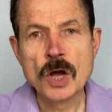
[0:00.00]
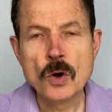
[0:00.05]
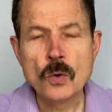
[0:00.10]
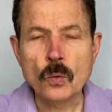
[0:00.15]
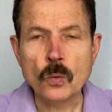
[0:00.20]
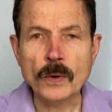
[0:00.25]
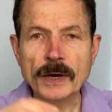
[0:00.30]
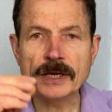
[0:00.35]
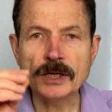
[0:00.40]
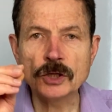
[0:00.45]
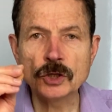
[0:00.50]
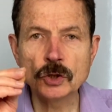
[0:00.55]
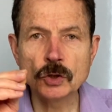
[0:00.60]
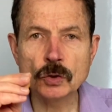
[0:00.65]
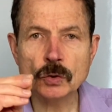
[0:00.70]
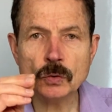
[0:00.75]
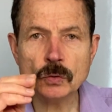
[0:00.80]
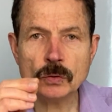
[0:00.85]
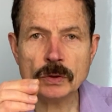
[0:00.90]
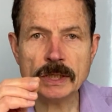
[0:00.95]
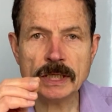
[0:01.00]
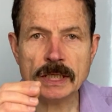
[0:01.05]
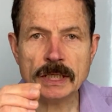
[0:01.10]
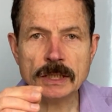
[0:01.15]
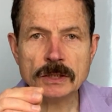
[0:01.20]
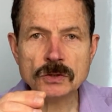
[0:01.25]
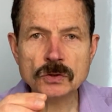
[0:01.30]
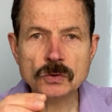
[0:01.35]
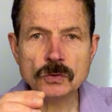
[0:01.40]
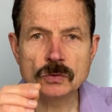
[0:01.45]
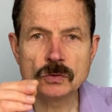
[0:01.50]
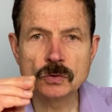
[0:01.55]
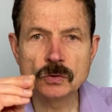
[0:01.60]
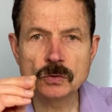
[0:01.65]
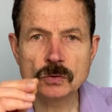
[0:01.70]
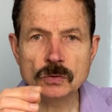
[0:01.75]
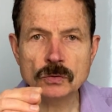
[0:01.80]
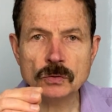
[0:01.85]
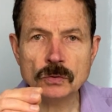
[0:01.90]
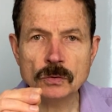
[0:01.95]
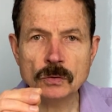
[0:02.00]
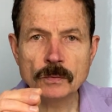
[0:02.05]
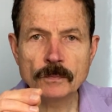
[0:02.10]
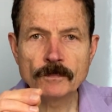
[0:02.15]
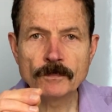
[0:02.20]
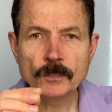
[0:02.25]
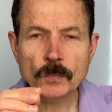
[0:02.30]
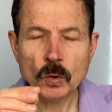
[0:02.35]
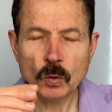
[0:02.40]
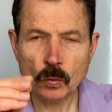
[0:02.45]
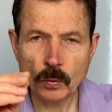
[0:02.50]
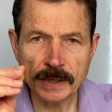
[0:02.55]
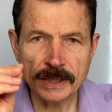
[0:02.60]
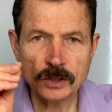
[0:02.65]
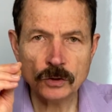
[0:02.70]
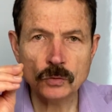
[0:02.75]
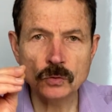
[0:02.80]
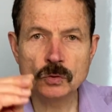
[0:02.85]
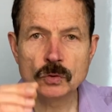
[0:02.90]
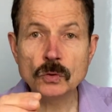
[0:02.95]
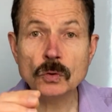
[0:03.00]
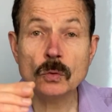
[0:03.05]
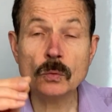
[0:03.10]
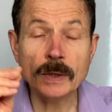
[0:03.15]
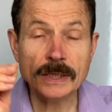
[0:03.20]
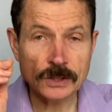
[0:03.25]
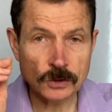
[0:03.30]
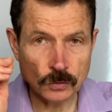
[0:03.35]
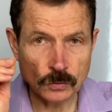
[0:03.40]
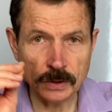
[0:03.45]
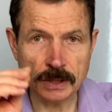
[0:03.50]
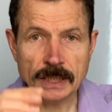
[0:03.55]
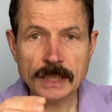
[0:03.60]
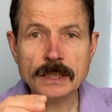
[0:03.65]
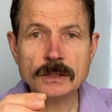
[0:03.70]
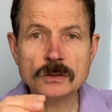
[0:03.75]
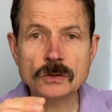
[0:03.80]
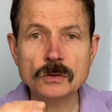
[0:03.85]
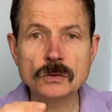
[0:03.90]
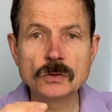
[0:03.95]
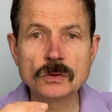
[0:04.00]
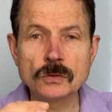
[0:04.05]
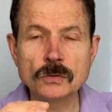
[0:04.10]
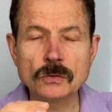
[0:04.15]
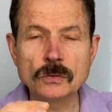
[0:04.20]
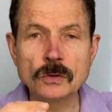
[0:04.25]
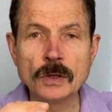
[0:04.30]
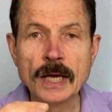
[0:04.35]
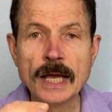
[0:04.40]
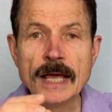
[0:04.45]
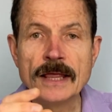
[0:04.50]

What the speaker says: When you need to do, or when you do what you need to do,